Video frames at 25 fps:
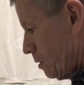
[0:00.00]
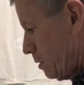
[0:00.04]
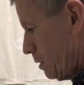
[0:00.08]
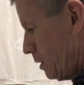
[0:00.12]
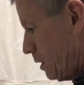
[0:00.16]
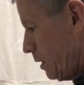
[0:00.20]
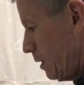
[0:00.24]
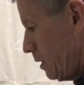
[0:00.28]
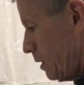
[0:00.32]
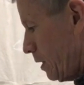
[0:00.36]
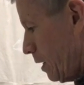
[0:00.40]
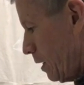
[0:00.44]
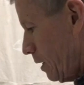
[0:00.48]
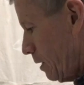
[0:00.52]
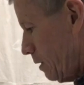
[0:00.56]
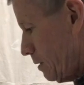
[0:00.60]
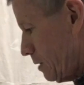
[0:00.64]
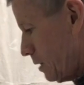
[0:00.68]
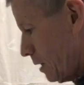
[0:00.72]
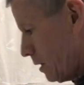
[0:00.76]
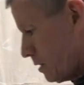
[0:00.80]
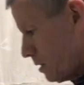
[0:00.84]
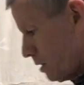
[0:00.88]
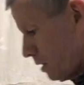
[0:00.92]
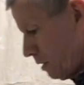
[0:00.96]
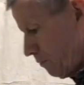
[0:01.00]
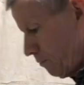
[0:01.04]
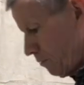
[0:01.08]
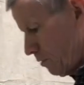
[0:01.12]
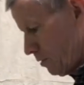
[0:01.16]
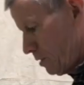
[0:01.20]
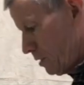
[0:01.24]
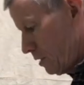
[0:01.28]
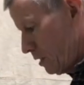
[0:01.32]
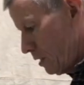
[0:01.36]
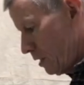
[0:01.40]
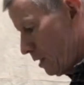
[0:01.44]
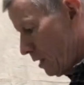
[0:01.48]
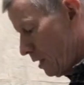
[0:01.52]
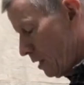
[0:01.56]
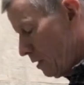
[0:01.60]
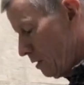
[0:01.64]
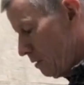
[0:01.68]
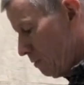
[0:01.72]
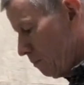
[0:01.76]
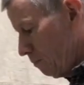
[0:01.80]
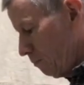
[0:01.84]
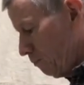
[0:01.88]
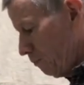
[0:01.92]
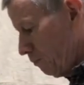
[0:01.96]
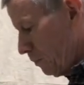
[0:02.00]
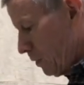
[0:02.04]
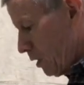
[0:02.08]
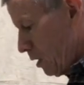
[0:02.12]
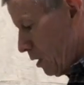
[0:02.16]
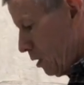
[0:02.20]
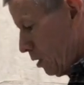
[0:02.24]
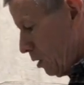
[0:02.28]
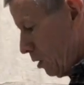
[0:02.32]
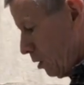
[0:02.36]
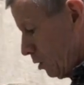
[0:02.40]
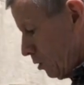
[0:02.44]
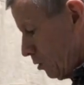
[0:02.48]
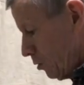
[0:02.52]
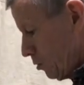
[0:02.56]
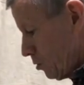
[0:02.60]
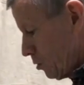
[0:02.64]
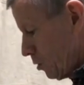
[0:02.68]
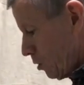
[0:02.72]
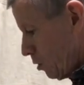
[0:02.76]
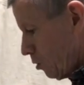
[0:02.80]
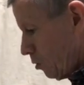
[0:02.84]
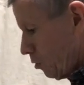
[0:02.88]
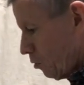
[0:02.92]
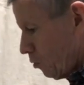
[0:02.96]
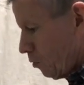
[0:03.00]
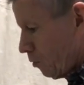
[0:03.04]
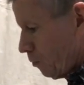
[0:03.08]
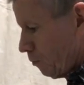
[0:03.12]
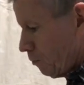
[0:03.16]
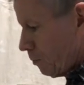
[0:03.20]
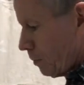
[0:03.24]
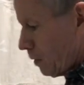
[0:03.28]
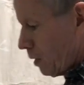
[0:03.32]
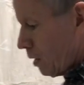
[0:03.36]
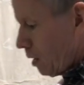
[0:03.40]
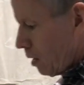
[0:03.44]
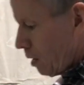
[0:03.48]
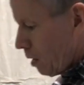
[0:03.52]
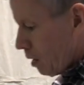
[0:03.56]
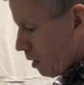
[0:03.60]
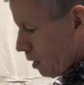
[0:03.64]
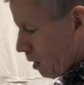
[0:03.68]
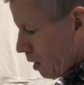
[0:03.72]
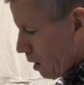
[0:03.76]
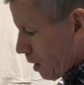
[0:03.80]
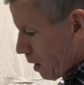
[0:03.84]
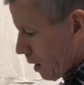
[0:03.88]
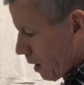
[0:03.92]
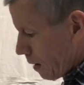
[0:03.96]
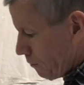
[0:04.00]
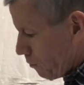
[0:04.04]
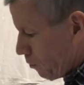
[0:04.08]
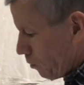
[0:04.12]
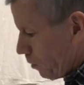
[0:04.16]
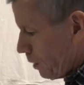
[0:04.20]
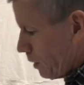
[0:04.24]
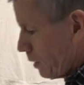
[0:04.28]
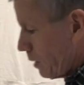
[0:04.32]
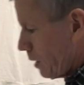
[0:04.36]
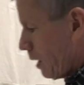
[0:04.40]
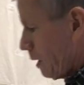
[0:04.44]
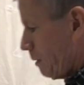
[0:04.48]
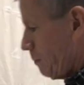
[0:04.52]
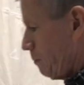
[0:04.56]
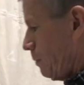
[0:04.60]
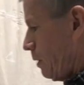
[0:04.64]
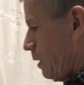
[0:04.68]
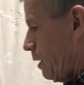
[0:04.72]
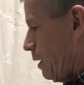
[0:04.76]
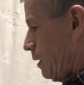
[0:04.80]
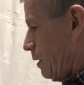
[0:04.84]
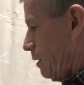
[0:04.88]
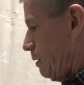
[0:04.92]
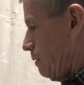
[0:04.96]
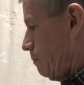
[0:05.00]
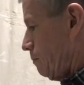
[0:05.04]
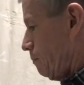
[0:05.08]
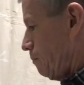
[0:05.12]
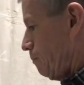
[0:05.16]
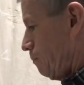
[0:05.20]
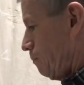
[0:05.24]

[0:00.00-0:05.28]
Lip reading: TA, testing for TA. So I've already got my